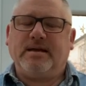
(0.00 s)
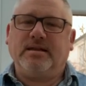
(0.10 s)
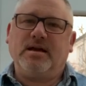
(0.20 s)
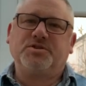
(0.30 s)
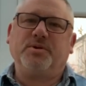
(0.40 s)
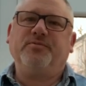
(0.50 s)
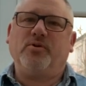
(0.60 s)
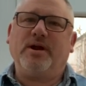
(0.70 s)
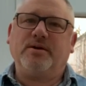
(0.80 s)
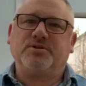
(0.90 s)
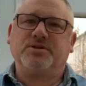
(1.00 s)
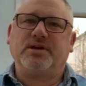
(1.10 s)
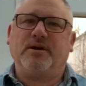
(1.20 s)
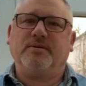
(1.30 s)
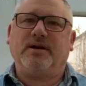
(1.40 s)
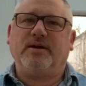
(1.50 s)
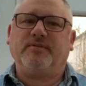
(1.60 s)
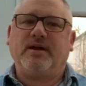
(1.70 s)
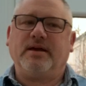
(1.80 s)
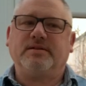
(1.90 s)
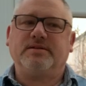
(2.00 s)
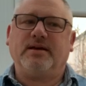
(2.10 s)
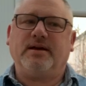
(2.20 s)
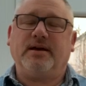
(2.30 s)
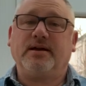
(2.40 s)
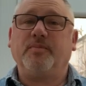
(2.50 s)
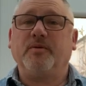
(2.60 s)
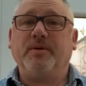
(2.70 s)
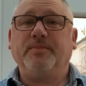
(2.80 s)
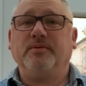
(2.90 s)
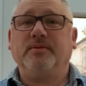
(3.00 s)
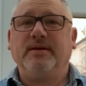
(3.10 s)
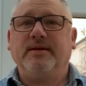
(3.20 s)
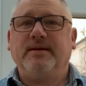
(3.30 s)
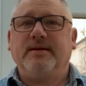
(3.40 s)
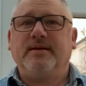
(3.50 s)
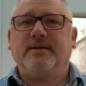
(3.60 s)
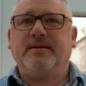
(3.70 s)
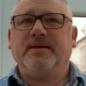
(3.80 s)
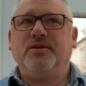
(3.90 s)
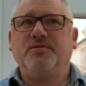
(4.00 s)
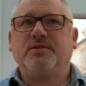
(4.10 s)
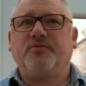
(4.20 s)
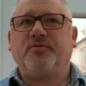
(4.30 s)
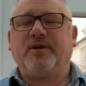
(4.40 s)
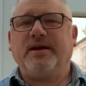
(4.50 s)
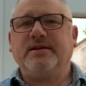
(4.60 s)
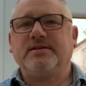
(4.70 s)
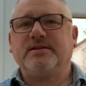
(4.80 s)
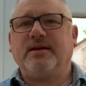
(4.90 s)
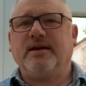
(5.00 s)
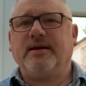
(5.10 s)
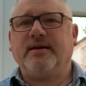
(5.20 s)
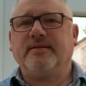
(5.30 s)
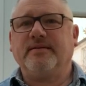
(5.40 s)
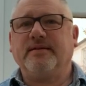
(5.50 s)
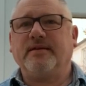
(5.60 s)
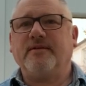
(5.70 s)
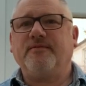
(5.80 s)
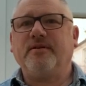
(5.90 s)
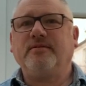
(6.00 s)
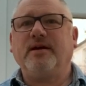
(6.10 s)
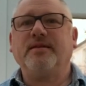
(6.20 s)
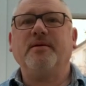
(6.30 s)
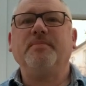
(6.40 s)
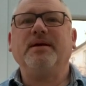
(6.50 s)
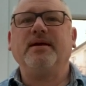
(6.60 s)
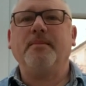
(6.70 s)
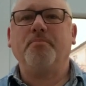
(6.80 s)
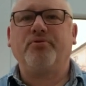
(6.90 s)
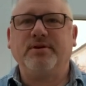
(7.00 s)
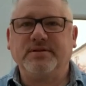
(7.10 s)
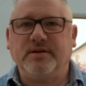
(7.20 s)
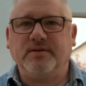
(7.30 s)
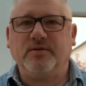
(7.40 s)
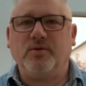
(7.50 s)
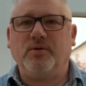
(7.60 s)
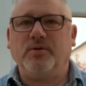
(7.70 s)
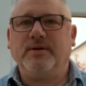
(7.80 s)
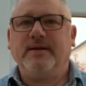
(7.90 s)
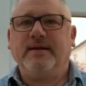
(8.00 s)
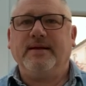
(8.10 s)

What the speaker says: In the last 24 hours or so, I've had a couple of people use the phrase that they feel like they're being imprisoned, or